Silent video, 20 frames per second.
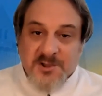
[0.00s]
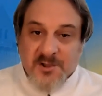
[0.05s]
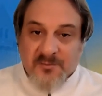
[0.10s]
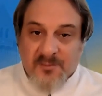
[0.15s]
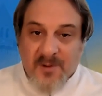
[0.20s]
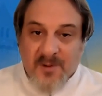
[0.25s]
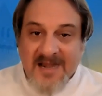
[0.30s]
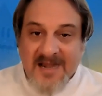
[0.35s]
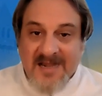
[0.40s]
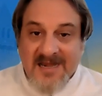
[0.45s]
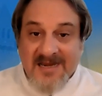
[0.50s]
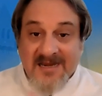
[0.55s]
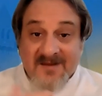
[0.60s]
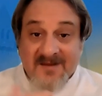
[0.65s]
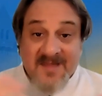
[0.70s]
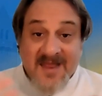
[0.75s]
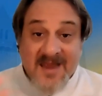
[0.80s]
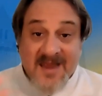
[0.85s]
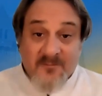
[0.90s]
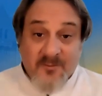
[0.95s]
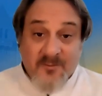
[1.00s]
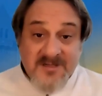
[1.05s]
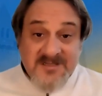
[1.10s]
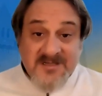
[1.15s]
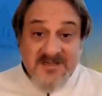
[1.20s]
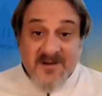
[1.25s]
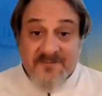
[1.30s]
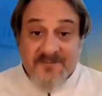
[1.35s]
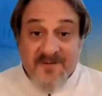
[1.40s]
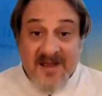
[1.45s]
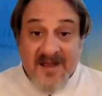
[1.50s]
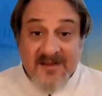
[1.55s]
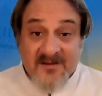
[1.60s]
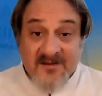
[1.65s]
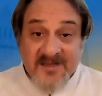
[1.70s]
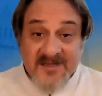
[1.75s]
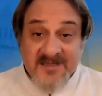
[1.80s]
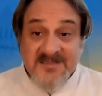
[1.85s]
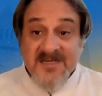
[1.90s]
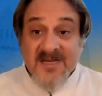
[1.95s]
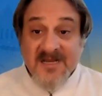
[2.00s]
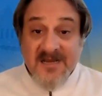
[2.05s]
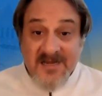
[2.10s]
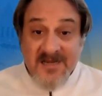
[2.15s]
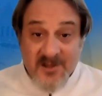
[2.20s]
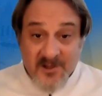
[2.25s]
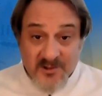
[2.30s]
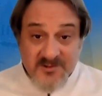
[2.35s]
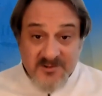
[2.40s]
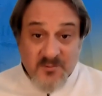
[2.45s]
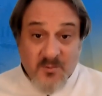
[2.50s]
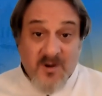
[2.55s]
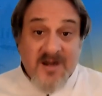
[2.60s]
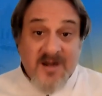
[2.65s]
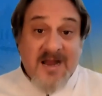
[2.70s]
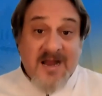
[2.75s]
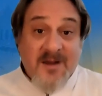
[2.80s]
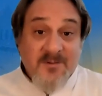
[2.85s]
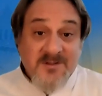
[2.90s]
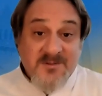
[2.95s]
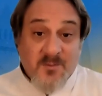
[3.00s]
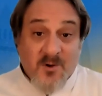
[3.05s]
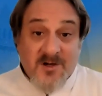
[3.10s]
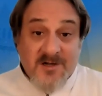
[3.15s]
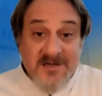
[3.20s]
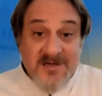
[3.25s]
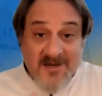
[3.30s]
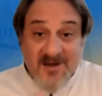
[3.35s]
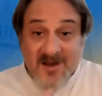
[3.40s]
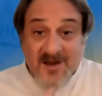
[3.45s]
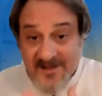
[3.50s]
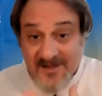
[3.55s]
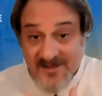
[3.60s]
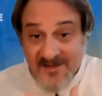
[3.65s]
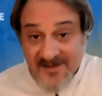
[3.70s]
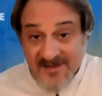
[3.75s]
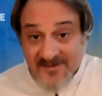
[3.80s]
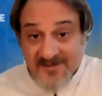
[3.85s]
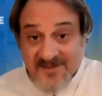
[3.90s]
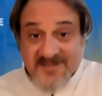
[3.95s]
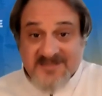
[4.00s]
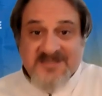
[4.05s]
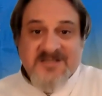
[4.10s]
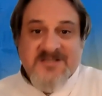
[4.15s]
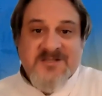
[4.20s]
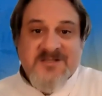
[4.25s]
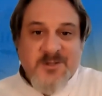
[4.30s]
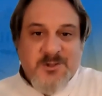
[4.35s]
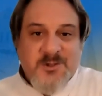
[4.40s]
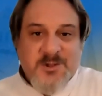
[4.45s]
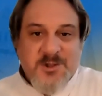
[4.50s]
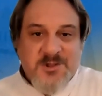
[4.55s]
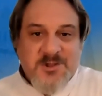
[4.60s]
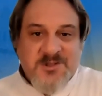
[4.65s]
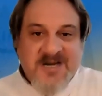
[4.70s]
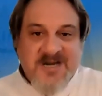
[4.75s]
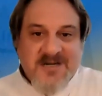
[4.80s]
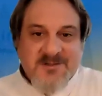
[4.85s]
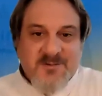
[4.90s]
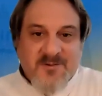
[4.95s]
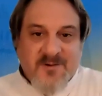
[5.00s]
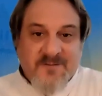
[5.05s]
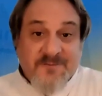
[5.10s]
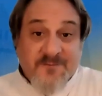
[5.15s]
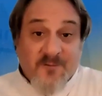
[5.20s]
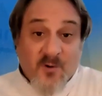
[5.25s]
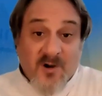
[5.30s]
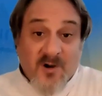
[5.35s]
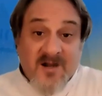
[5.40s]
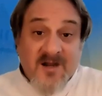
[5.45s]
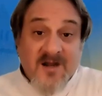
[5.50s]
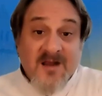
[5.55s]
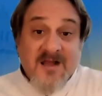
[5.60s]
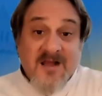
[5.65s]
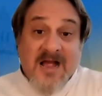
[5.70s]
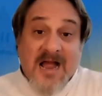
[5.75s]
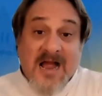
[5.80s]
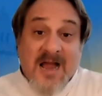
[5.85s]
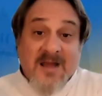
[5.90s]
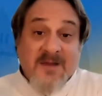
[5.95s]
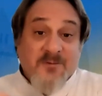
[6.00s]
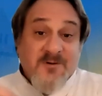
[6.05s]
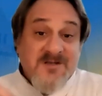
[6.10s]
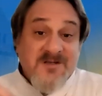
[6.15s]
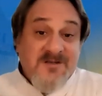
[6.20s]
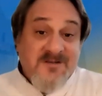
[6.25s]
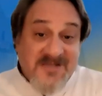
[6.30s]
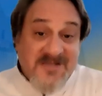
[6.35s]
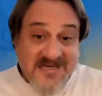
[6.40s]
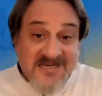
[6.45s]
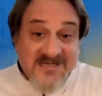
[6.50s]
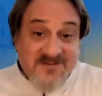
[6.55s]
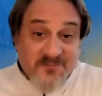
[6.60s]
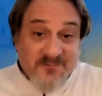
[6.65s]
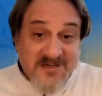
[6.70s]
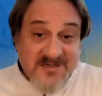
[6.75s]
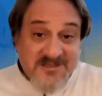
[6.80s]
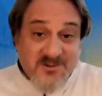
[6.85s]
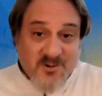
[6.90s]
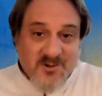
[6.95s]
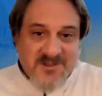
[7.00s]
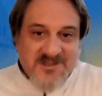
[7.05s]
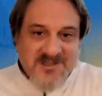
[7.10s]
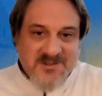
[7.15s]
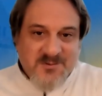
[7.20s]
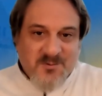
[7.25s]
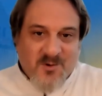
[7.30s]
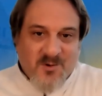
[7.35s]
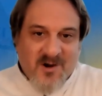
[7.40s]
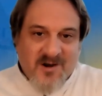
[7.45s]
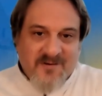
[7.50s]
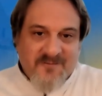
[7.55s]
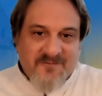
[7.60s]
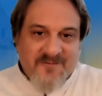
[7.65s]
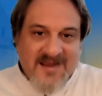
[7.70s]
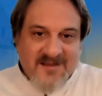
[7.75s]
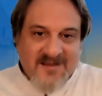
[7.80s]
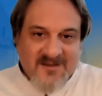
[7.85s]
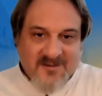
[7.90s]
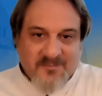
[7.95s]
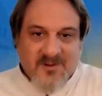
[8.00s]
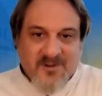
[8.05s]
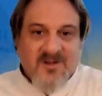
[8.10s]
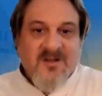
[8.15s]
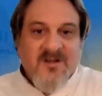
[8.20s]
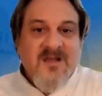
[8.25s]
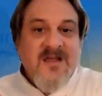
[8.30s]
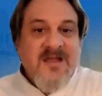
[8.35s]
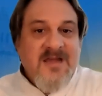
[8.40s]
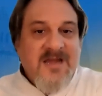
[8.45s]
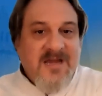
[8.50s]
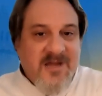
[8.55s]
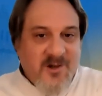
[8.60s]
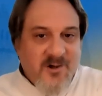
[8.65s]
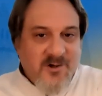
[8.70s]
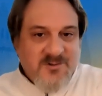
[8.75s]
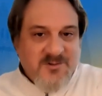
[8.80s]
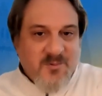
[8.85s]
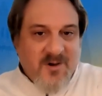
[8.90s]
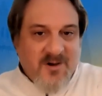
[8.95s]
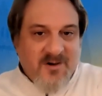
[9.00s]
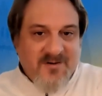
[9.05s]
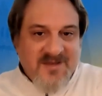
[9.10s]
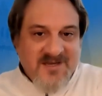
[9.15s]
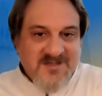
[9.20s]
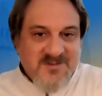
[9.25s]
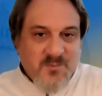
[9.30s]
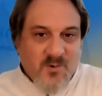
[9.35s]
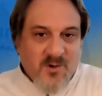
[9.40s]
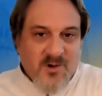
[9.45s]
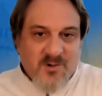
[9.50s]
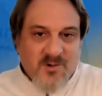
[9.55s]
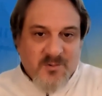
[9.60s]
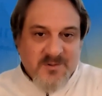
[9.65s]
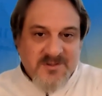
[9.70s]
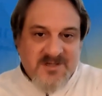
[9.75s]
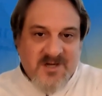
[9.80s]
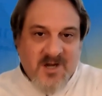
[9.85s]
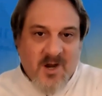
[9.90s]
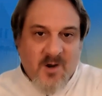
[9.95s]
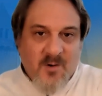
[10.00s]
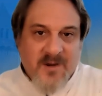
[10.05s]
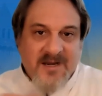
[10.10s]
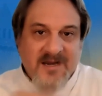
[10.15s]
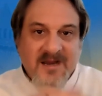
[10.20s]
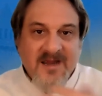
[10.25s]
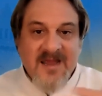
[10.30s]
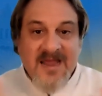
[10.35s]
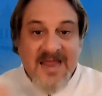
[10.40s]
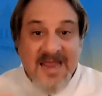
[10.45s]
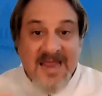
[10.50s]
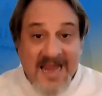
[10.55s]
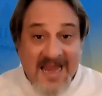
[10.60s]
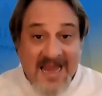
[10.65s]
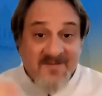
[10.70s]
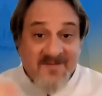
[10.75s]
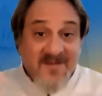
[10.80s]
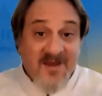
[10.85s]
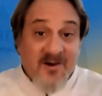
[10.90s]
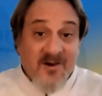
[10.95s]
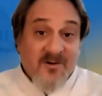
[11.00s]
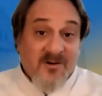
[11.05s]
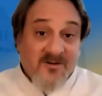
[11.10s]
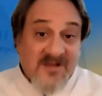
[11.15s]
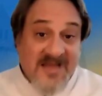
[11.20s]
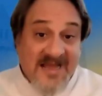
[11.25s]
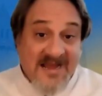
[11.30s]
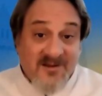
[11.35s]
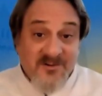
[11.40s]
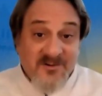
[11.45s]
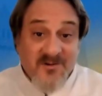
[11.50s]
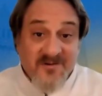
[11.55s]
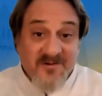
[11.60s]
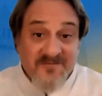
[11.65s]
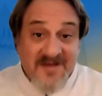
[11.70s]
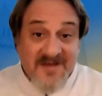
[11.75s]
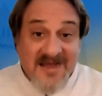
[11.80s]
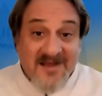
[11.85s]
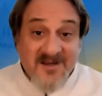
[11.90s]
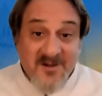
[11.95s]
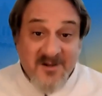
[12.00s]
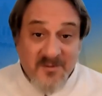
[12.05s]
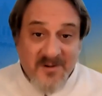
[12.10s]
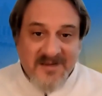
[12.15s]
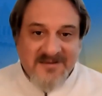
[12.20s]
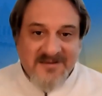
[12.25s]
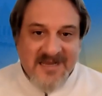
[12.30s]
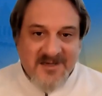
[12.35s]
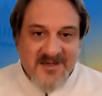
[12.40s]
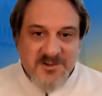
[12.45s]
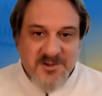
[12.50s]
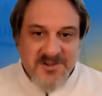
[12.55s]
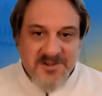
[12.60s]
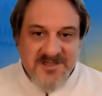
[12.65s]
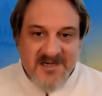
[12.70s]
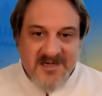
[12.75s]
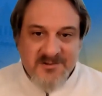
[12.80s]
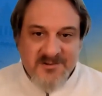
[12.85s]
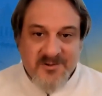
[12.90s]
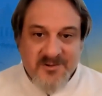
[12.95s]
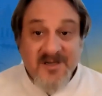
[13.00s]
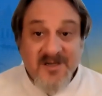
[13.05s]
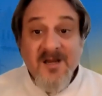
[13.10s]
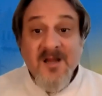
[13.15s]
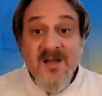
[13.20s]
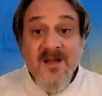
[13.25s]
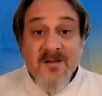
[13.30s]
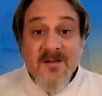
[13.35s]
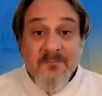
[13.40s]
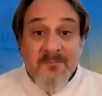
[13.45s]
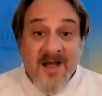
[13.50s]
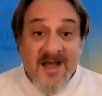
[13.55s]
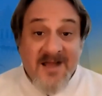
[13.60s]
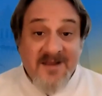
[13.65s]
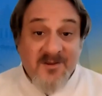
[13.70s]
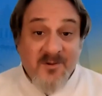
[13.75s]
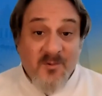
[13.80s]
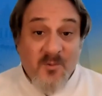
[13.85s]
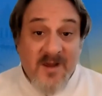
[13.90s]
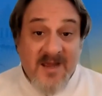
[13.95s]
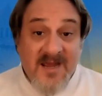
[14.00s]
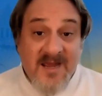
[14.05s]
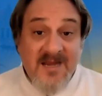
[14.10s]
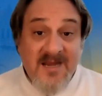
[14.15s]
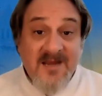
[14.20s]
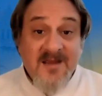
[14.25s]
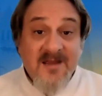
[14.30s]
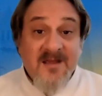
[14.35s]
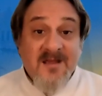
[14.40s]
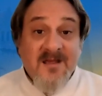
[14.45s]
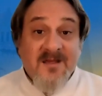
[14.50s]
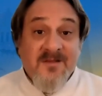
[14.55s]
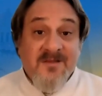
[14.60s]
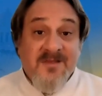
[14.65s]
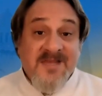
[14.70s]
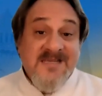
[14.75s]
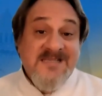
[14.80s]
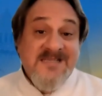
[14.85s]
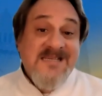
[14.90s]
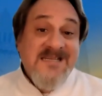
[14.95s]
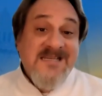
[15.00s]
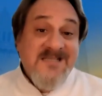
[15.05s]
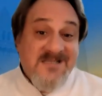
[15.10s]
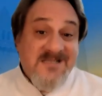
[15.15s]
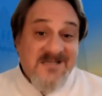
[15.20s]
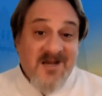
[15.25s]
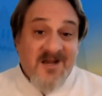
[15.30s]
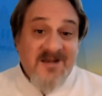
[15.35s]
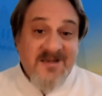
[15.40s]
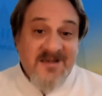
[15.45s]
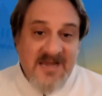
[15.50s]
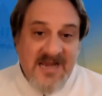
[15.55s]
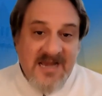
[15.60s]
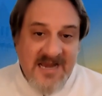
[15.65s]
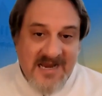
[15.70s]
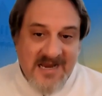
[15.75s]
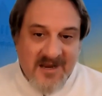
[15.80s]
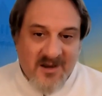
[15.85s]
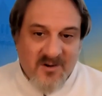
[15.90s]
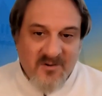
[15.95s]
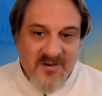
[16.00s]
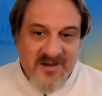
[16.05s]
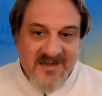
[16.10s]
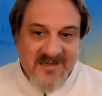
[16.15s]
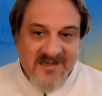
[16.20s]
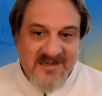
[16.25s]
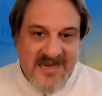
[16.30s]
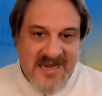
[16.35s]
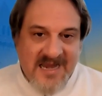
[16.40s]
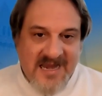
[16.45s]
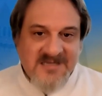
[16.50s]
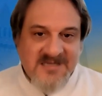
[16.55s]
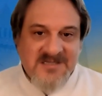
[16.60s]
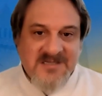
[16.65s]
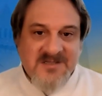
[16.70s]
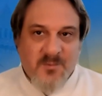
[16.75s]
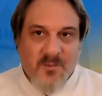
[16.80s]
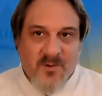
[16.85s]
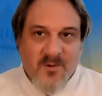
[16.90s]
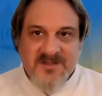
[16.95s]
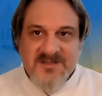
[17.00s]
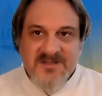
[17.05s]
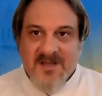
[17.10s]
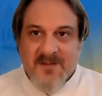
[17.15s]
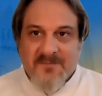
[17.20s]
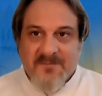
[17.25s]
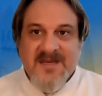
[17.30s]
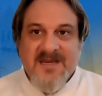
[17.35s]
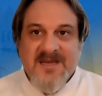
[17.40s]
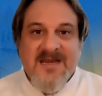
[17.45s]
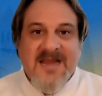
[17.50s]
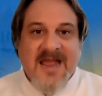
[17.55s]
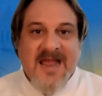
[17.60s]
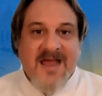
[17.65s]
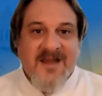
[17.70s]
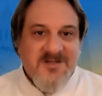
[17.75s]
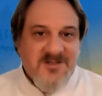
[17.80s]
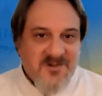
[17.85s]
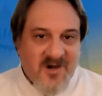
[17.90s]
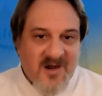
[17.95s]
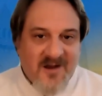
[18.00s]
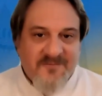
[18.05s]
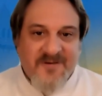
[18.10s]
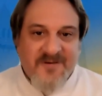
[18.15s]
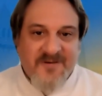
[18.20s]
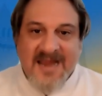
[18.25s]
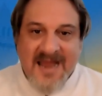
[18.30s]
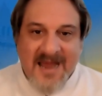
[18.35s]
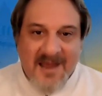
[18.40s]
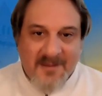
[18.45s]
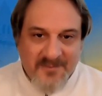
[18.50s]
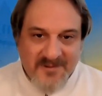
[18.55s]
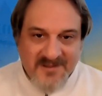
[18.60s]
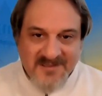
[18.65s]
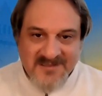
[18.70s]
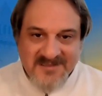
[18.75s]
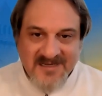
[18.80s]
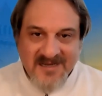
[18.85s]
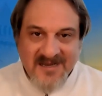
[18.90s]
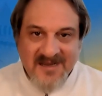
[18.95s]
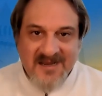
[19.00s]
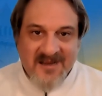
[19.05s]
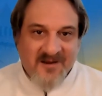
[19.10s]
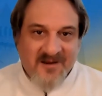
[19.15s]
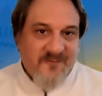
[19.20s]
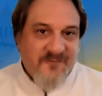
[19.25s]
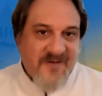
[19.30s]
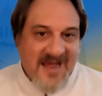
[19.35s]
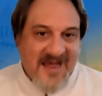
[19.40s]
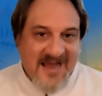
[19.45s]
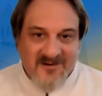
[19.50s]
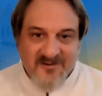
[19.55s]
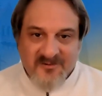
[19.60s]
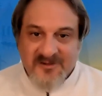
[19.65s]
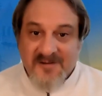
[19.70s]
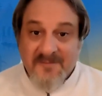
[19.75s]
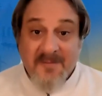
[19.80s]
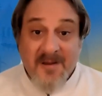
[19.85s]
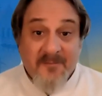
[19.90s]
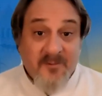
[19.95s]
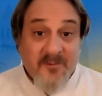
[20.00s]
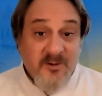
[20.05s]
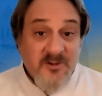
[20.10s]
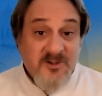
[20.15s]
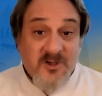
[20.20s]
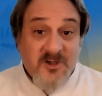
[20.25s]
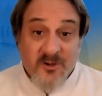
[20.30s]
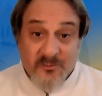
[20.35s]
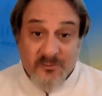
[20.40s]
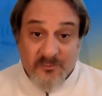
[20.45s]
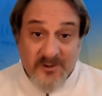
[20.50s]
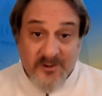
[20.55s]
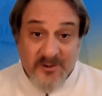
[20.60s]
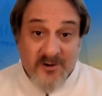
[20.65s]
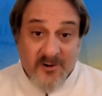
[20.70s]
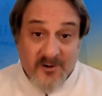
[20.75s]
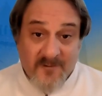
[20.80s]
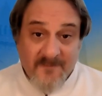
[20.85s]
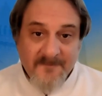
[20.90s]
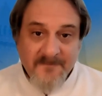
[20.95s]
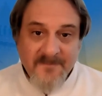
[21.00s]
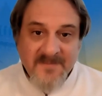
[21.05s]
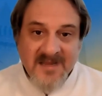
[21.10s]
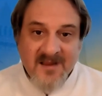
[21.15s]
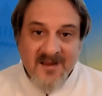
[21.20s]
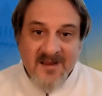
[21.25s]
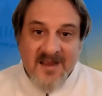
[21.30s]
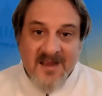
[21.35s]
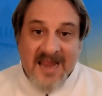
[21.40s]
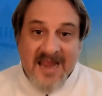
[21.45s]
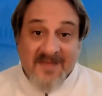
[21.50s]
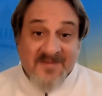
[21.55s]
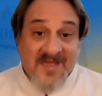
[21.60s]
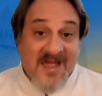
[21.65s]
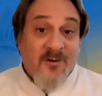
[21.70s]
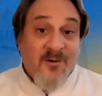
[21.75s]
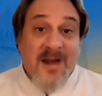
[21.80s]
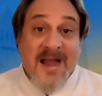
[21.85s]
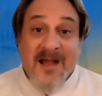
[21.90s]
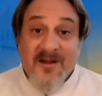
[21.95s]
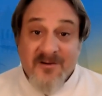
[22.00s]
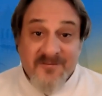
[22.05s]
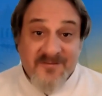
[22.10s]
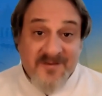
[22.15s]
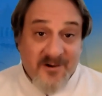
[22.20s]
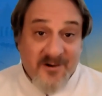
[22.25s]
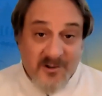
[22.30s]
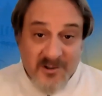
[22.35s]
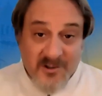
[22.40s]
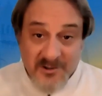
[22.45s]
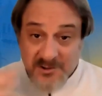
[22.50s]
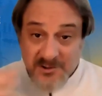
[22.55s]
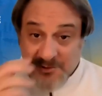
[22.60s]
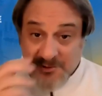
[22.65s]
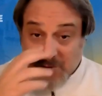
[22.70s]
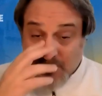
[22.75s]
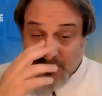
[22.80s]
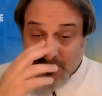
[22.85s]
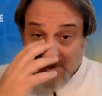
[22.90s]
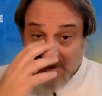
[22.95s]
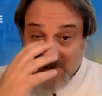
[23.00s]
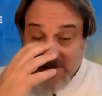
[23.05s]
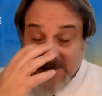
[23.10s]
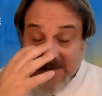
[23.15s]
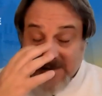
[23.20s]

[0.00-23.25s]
you're writing in that RISCA file is, here's what I was working on. This is the trajectory for it. These resources were unavailable. Here's where this work was going. And they're allowed to evaluate that trajectory. By the way, this is done now in cases where something catastrophic happens in a faculty member's career that are out of their control.